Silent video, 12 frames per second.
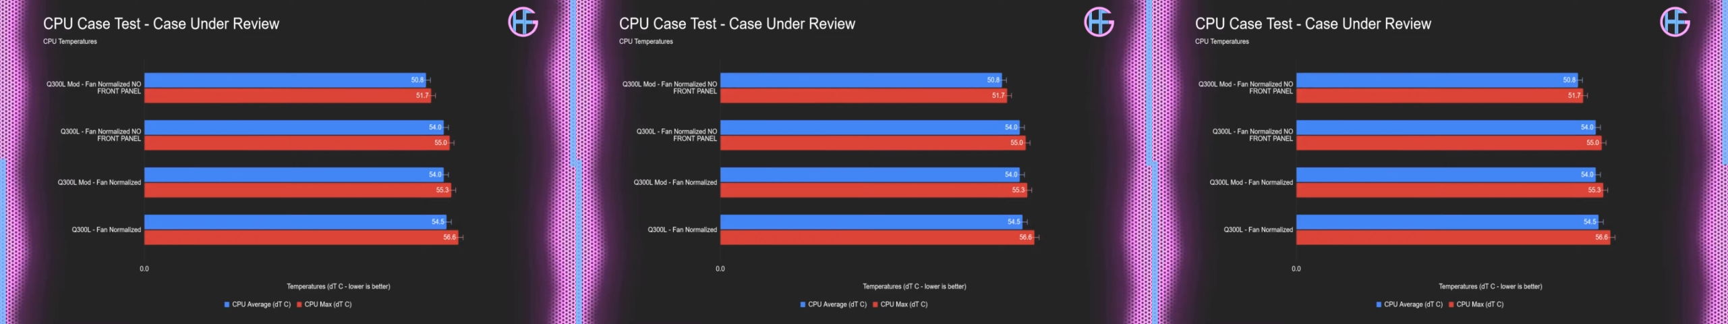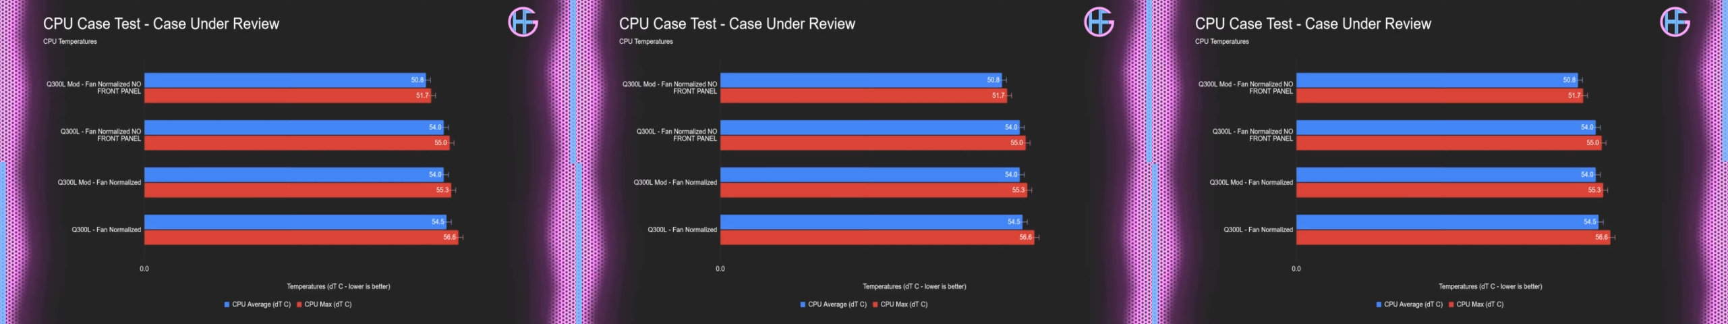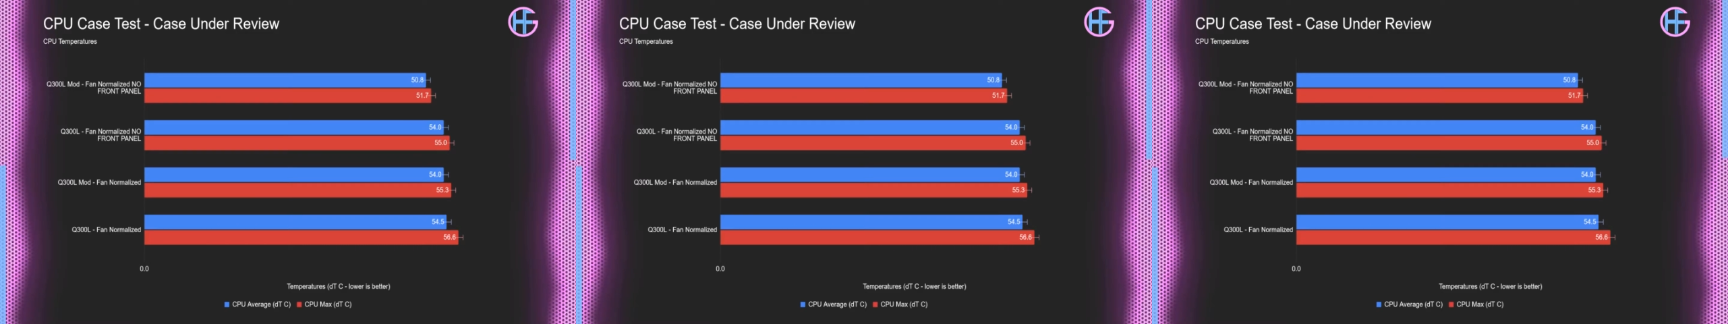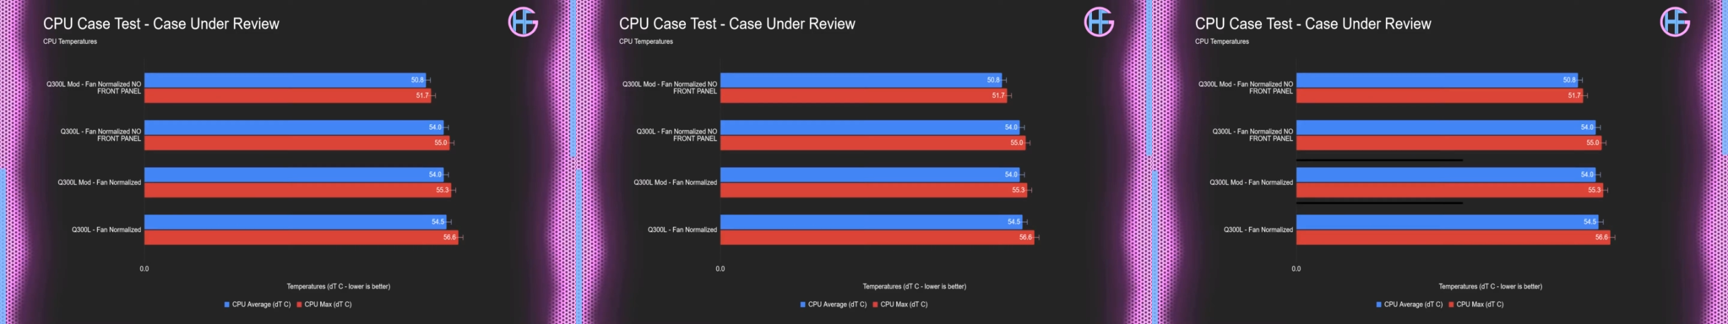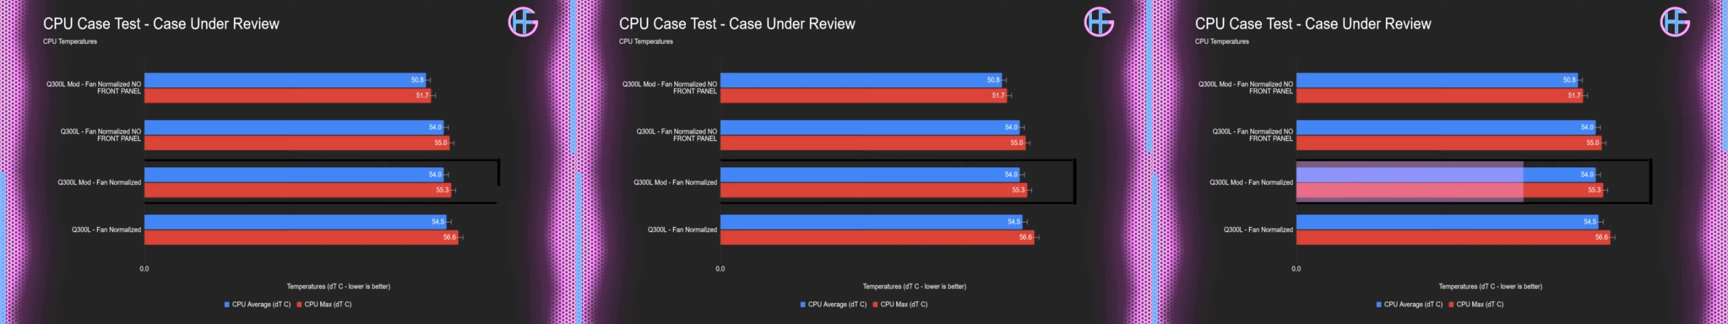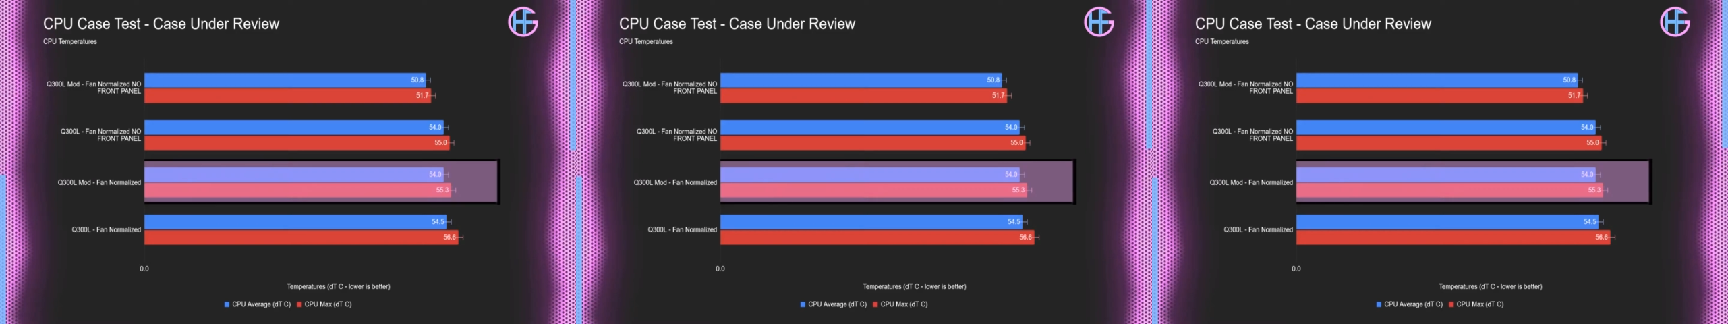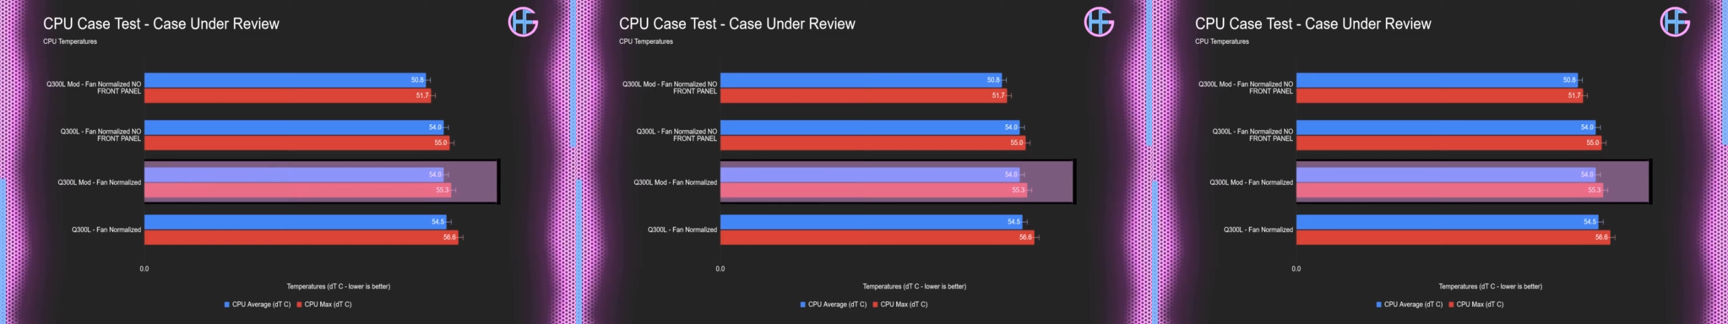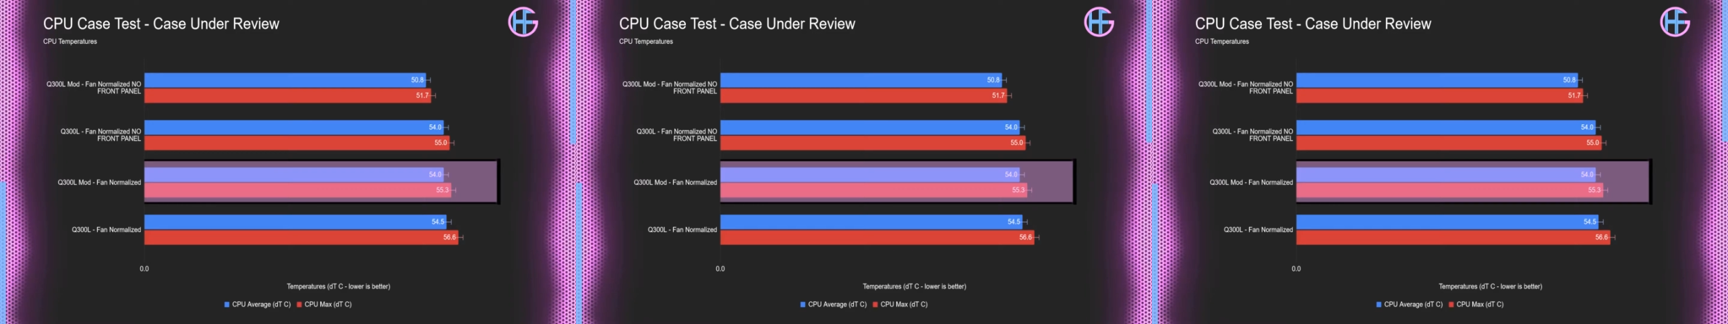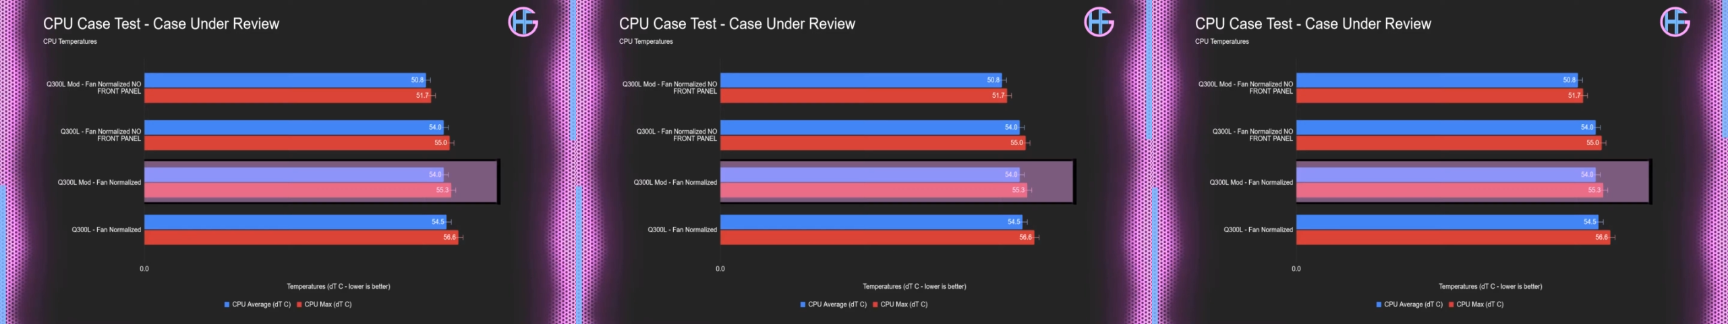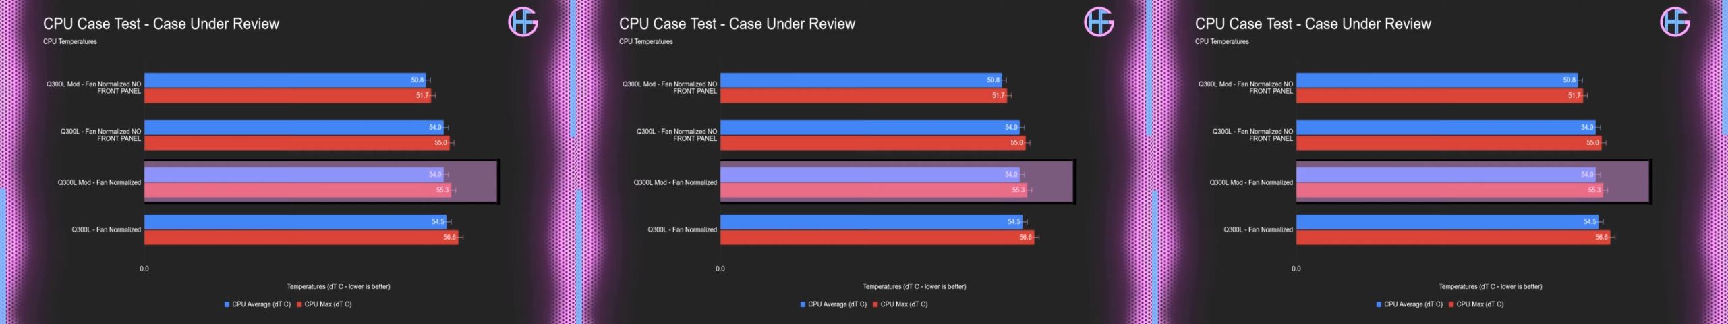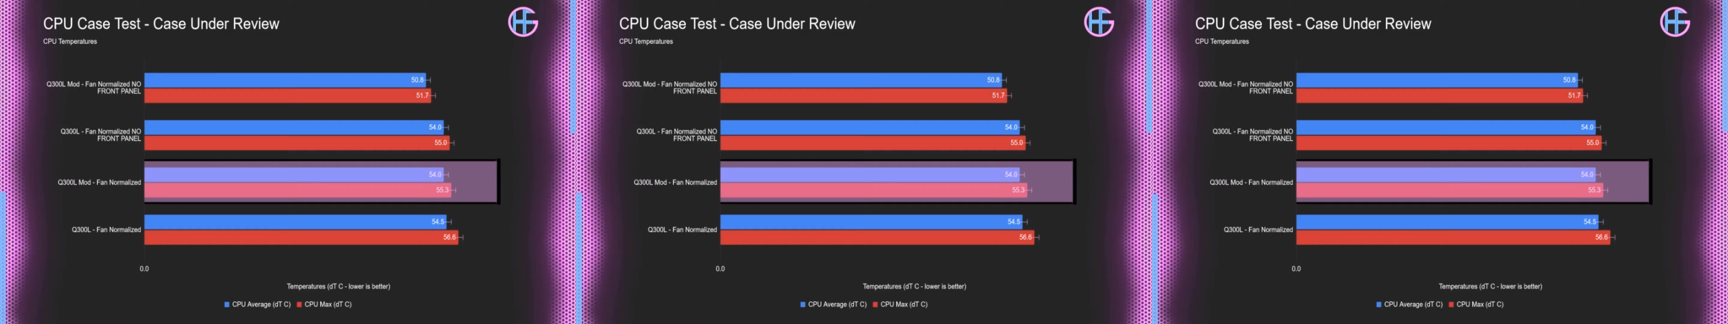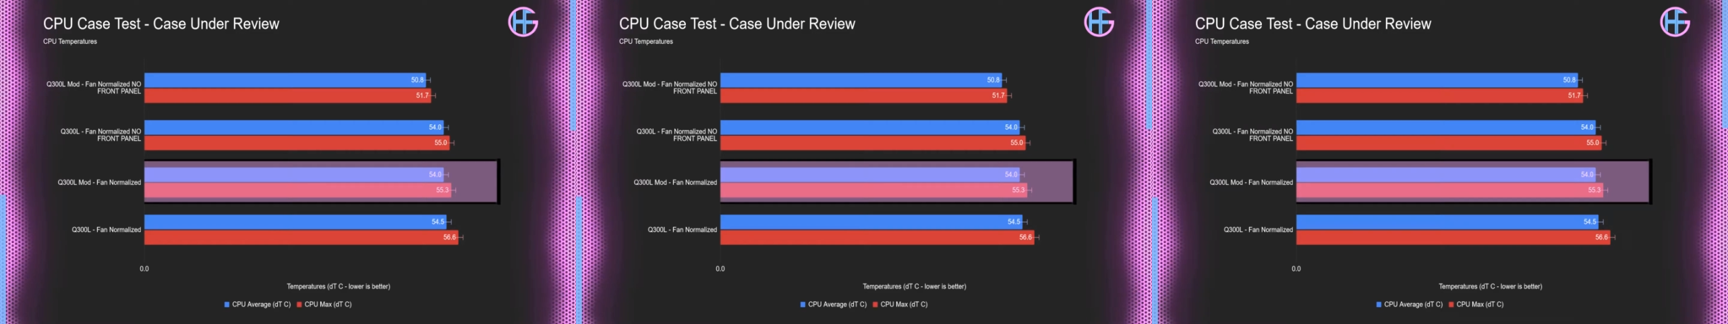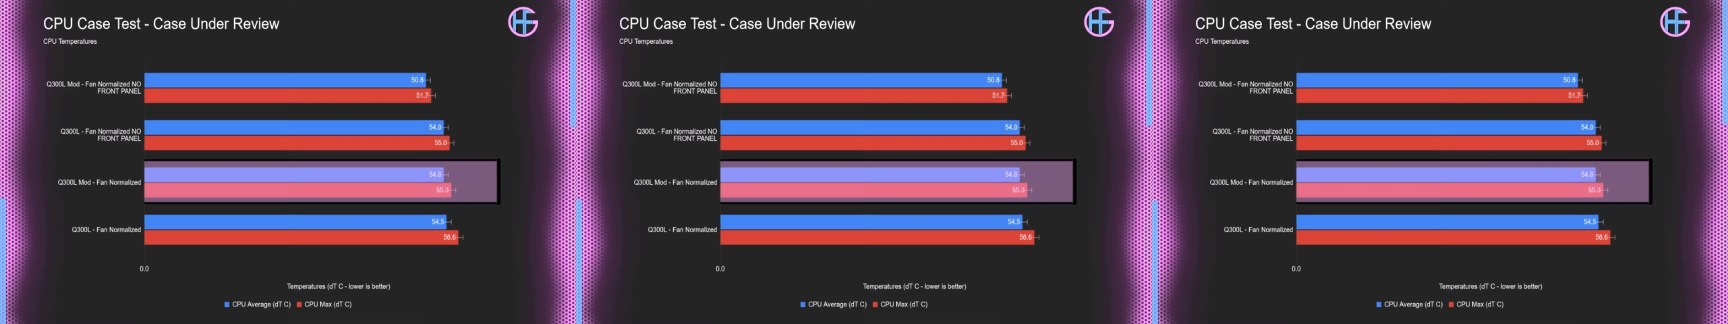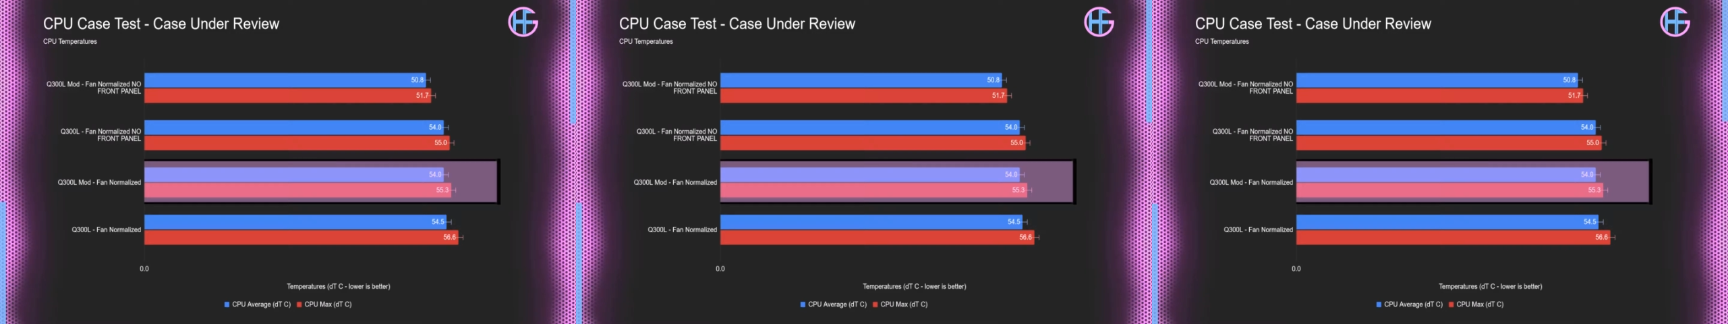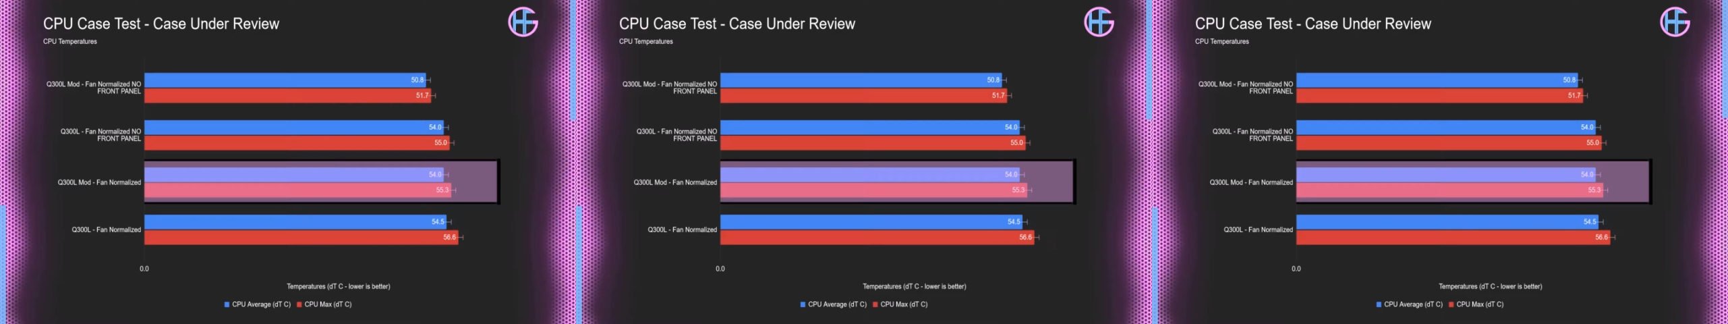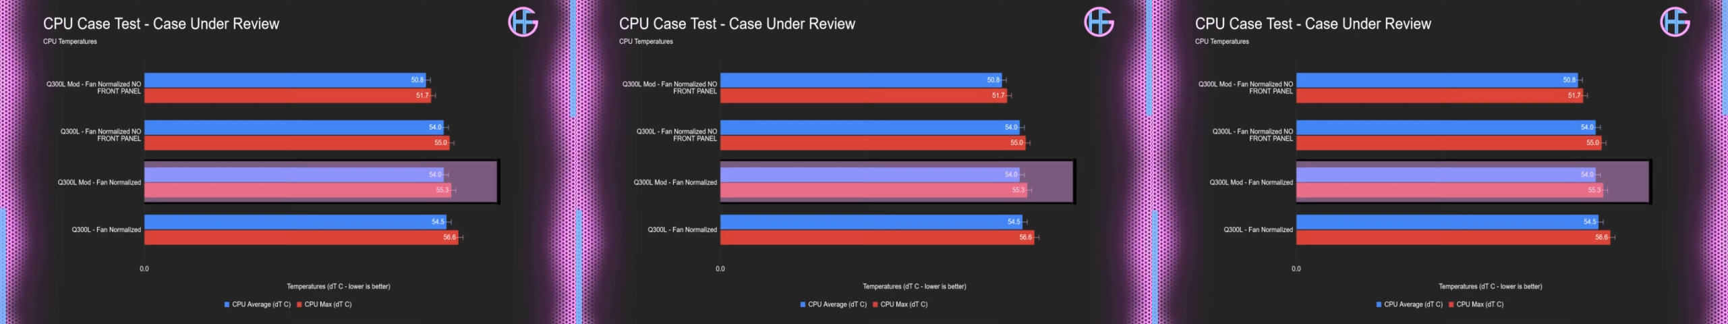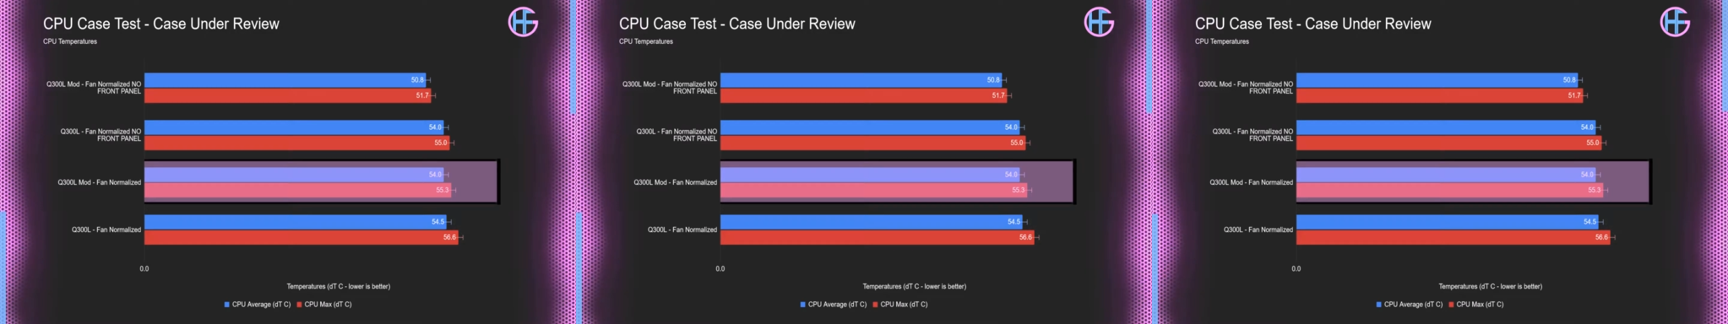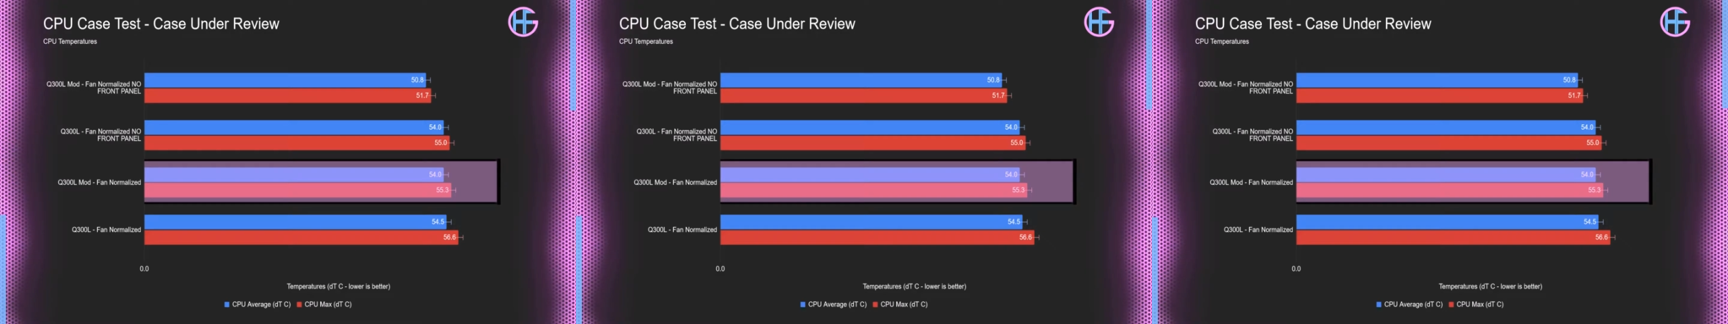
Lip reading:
[unreadable: no face in view]